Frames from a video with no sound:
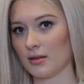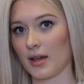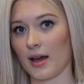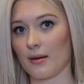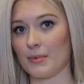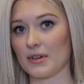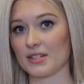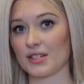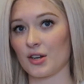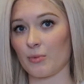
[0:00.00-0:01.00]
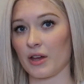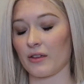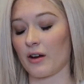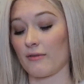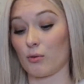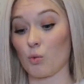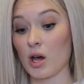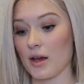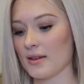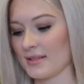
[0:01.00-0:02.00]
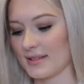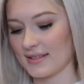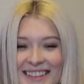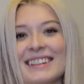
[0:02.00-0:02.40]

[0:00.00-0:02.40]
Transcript: the happiest snowman there ever was.